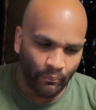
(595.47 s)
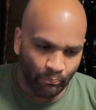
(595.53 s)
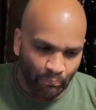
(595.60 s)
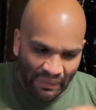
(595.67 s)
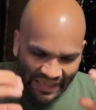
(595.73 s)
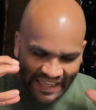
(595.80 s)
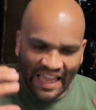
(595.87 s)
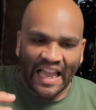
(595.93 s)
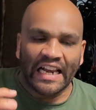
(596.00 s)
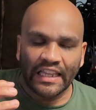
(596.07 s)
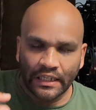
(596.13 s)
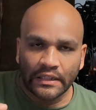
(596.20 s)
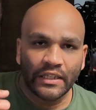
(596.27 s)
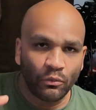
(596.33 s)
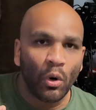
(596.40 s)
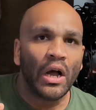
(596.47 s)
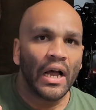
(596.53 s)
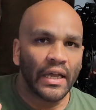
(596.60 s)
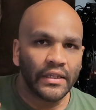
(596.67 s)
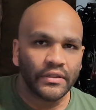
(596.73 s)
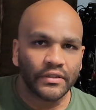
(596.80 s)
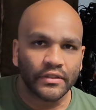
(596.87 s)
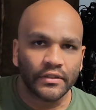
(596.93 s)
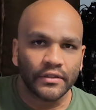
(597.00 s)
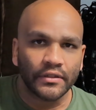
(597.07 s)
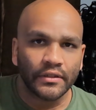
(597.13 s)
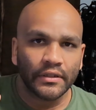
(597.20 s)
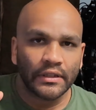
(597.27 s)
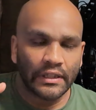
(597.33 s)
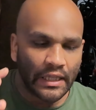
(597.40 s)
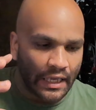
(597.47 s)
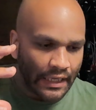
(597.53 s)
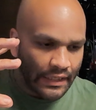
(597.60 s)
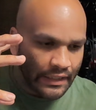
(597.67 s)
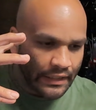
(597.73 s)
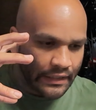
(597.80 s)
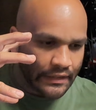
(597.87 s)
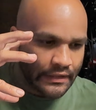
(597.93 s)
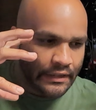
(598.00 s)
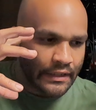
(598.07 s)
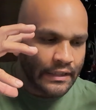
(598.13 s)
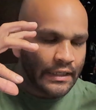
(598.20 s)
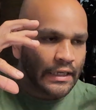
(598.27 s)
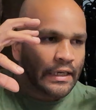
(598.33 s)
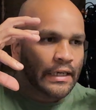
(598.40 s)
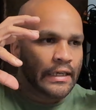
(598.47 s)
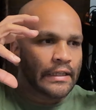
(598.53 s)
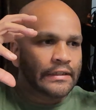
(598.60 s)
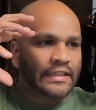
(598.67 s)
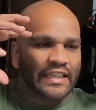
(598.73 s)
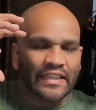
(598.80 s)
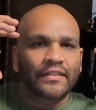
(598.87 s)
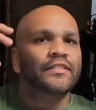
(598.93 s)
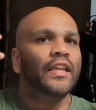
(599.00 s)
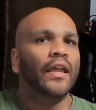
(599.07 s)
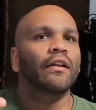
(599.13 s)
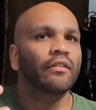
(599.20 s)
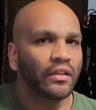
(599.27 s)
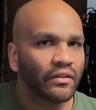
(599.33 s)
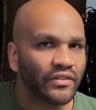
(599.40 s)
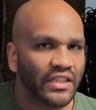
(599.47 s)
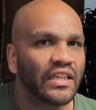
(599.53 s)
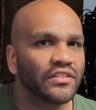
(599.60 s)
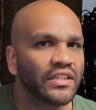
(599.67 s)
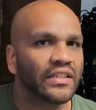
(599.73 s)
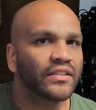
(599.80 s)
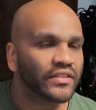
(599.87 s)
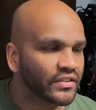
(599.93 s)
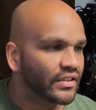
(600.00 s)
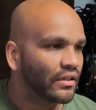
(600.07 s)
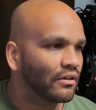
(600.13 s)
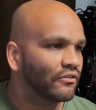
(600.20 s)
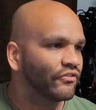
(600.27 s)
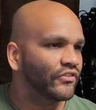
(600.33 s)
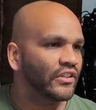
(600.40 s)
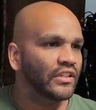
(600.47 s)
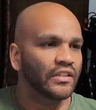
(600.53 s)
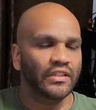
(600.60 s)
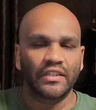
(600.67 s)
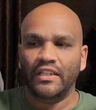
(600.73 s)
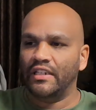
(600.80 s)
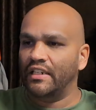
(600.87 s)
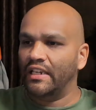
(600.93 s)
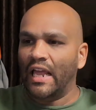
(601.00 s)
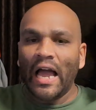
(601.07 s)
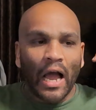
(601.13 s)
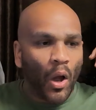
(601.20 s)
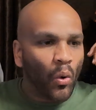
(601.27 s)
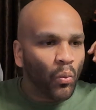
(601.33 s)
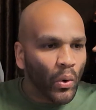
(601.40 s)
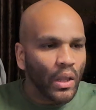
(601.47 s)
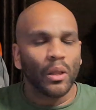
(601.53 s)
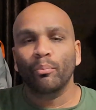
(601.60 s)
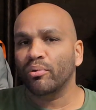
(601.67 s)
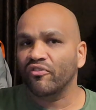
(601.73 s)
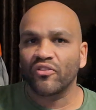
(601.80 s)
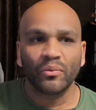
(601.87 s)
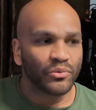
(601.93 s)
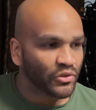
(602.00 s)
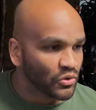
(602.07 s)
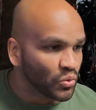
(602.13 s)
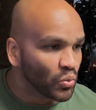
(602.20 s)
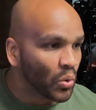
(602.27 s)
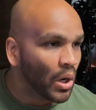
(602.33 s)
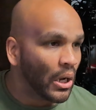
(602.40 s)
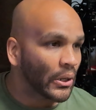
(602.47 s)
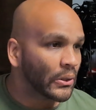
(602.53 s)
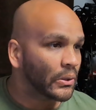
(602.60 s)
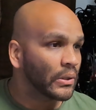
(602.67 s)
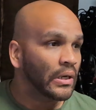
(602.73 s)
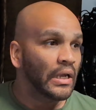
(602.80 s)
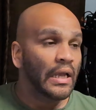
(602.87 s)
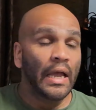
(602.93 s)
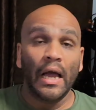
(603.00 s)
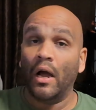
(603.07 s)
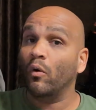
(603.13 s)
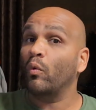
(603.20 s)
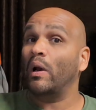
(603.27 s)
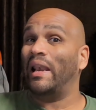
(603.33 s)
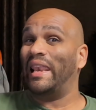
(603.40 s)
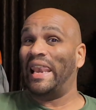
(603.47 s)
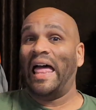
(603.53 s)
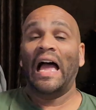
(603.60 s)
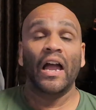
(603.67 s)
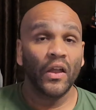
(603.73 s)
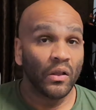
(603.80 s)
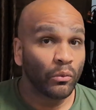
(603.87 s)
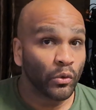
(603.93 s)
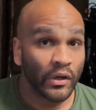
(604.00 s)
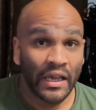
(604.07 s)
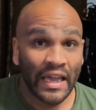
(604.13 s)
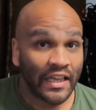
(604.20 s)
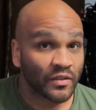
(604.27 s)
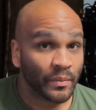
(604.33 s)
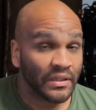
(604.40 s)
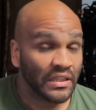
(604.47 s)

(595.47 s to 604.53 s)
Mechanically wise, like the integrity of the engine itself, in how well it performs in the water, how reliable it has